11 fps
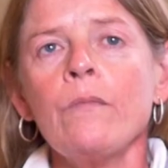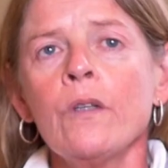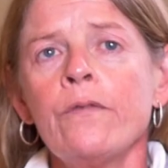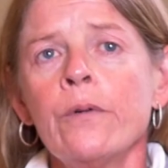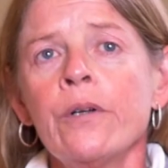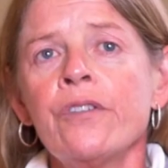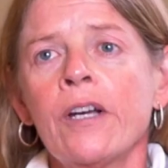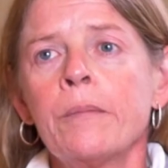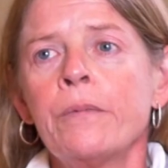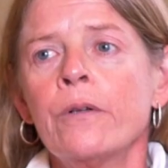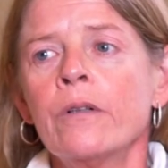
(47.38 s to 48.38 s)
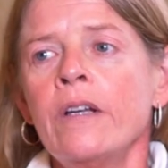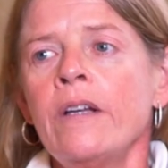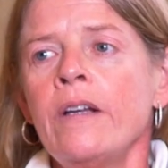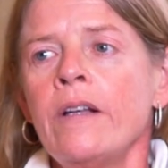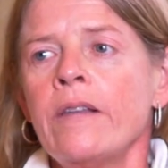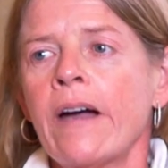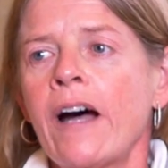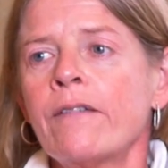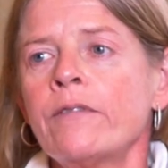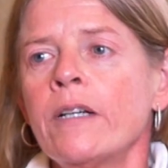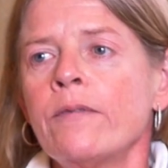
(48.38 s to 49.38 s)
For example, the
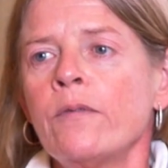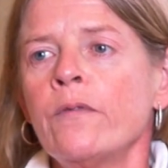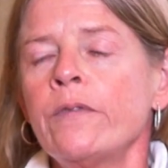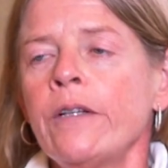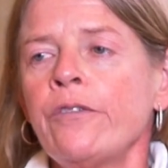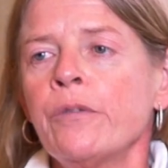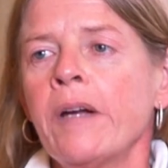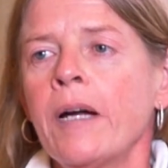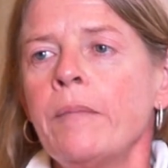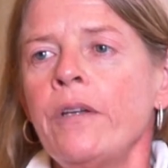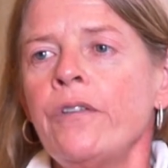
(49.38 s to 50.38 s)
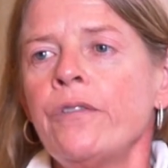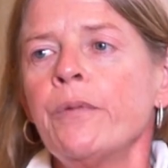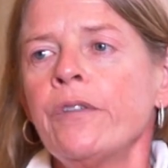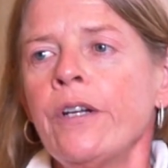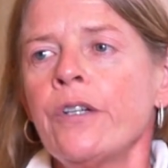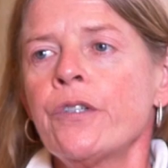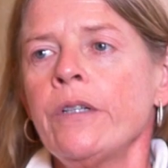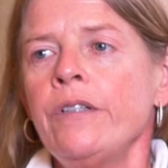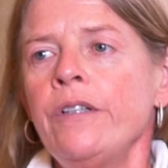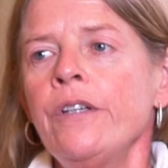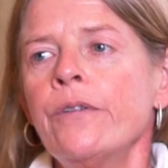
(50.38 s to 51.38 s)
half-life of infliximab is substantially
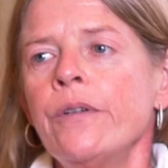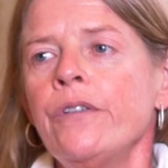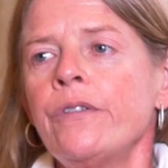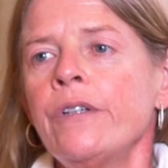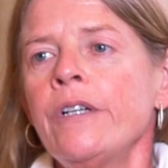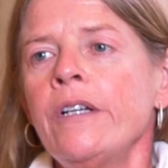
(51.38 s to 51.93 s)
decreased